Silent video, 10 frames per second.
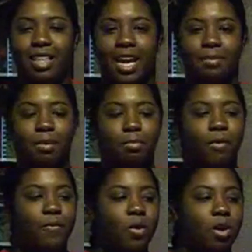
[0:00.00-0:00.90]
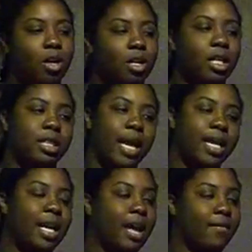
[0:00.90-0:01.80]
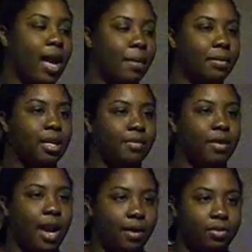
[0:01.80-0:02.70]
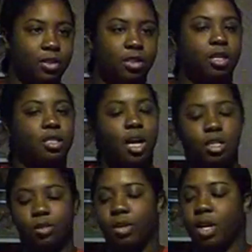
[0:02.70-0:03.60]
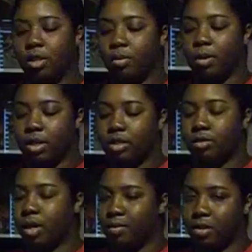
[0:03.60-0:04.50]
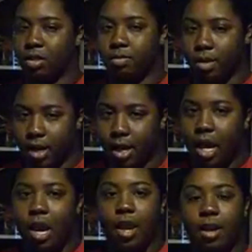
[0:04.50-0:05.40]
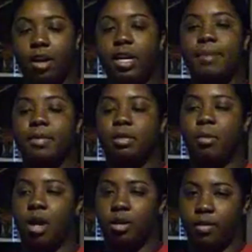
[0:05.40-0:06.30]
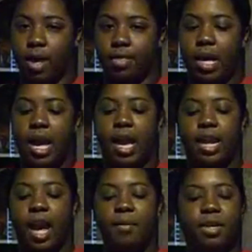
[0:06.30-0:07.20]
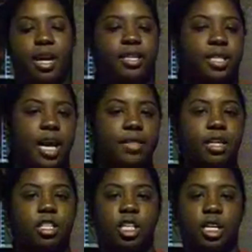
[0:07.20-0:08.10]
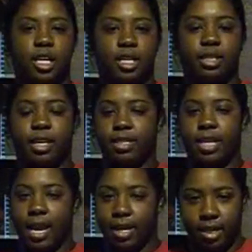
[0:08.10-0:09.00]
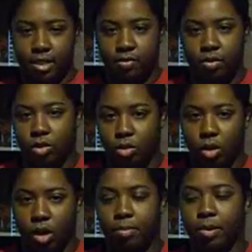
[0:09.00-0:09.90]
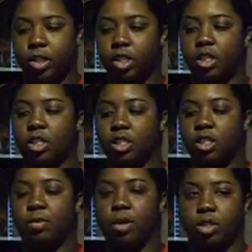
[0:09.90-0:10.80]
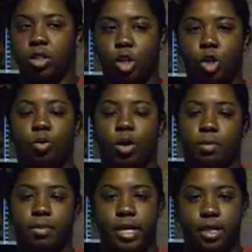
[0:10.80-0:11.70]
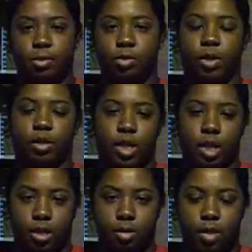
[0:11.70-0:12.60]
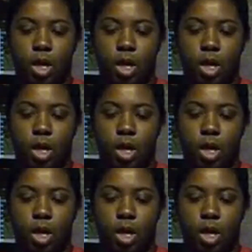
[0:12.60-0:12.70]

they, but before they can have a happily ever after, there's also another person who comes into play. And her name is Margaret. And I will not say that she is the antagonist of the story, but she is just the person who wanted peace between her kingdoms.